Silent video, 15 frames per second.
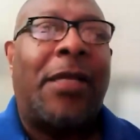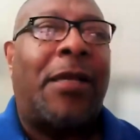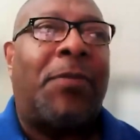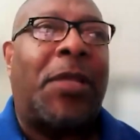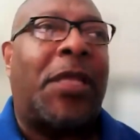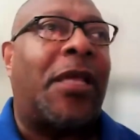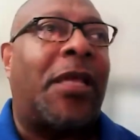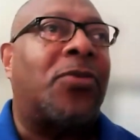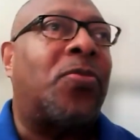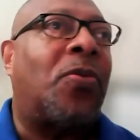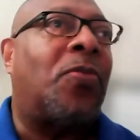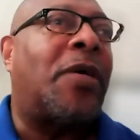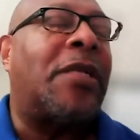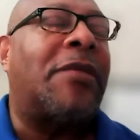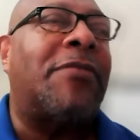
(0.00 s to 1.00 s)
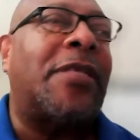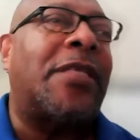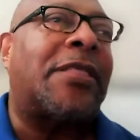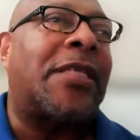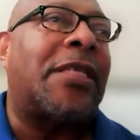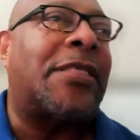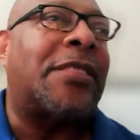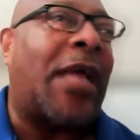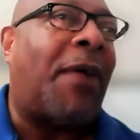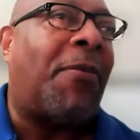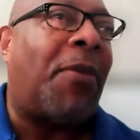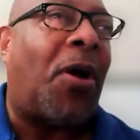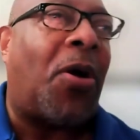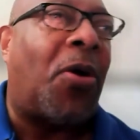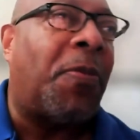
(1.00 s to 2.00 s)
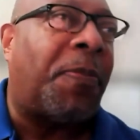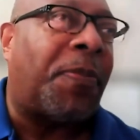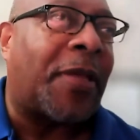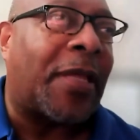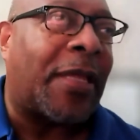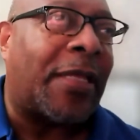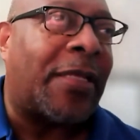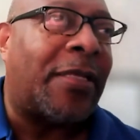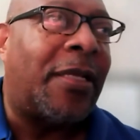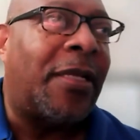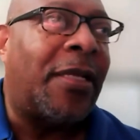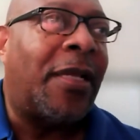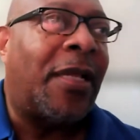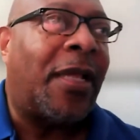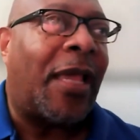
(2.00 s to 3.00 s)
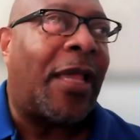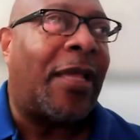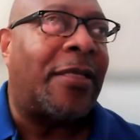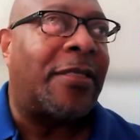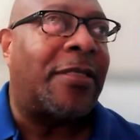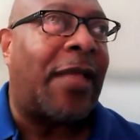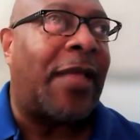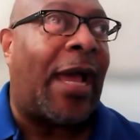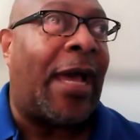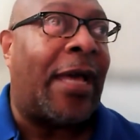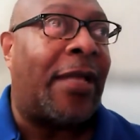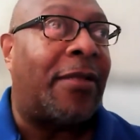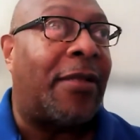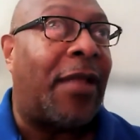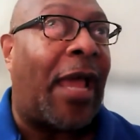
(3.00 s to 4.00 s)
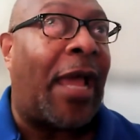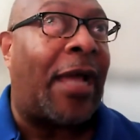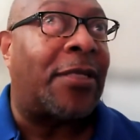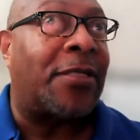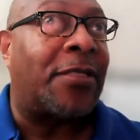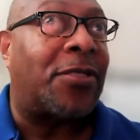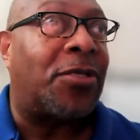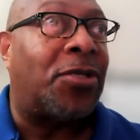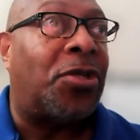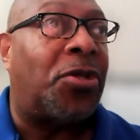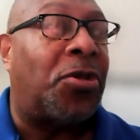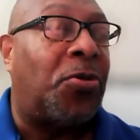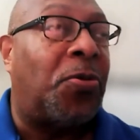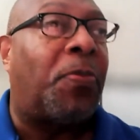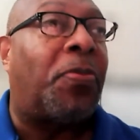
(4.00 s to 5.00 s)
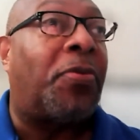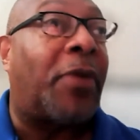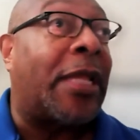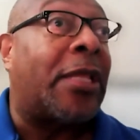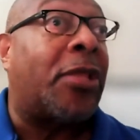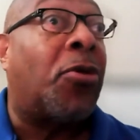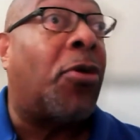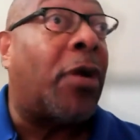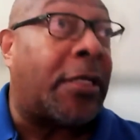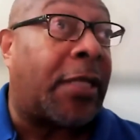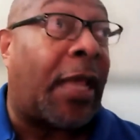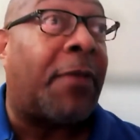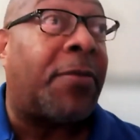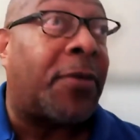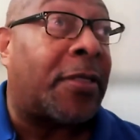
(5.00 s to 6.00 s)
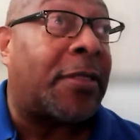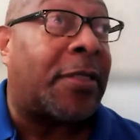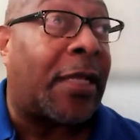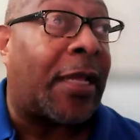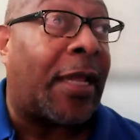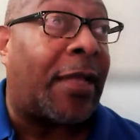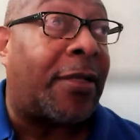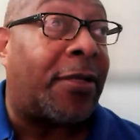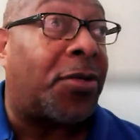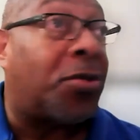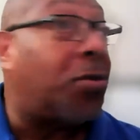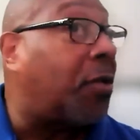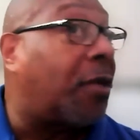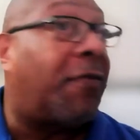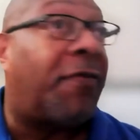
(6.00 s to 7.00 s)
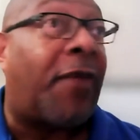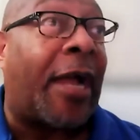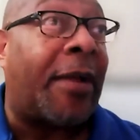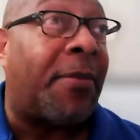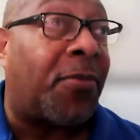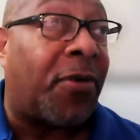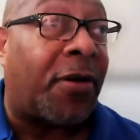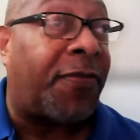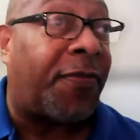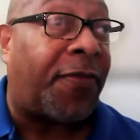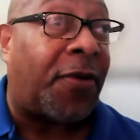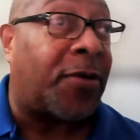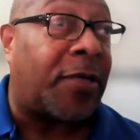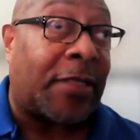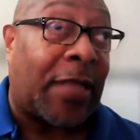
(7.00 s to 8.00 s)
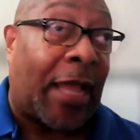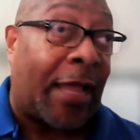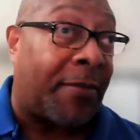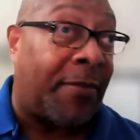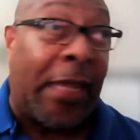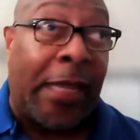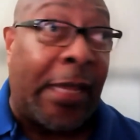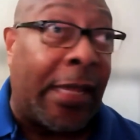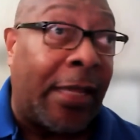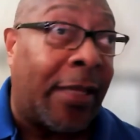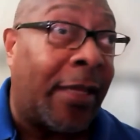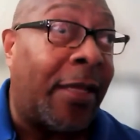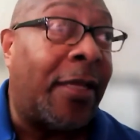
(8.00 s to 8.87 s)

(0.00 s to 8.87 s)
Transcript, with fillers: Because one of the things I'm hoping is that as you bring your tables together, you'll invite more folks like me,